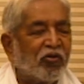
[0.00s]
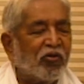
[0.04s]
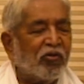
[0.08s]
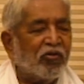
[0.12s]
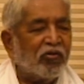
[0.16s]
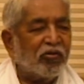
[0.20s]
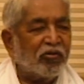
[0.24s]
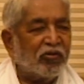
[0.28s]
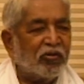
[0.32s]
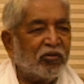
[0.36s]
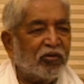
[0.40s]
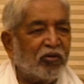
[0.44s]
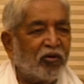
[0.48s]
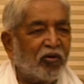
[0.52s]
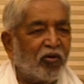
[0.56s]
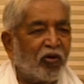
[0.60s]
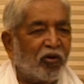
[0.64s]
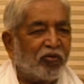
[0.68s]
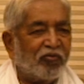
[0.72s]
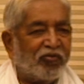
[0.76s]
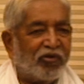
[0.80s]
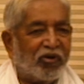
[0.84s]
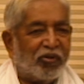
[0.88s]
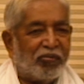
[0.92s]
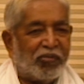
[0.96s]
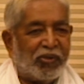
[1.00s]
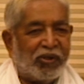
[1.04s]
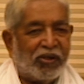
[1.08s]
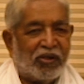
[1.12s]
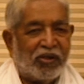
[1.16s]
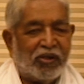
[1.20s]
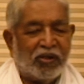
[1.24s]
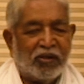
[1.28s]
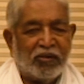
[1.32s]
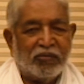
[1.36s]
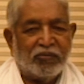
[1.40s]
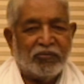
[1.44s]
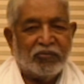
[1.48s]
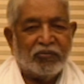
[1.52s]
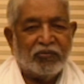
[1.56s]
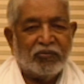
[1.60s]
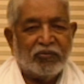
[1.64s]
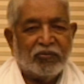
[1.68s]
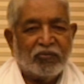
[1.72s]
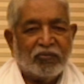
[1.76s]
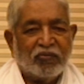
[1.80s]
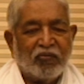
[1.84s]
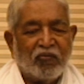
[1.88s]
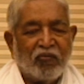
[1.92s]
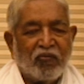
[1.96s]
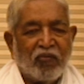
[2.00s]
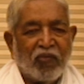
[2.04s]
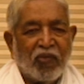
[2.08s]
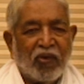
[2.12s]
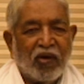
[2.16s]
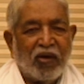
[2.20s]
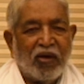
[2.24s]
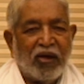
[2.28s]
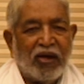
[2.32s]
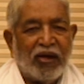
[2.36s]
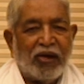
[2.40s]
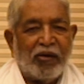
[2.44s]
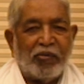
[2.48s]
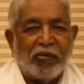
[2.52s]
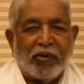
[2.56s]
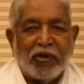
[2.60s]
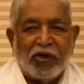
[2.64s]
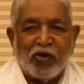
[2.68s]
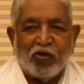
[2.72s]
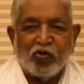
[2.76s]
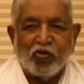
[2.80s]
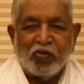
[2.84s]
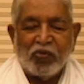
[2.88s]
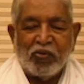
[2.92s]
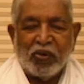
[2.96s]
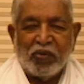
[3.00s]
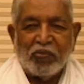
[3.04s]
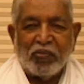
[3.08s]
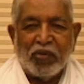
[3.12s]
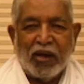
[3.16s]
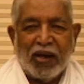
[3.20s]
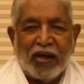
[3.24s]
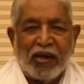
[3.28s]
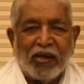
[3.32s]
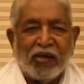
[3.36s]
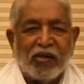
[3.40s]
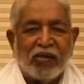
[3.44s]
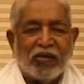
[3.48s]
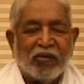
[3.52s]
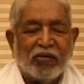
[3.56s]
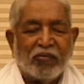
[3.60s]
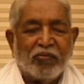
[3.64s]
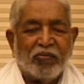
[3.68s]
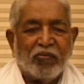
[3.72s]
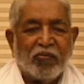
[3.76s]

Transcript: God forbid anybody should be blind,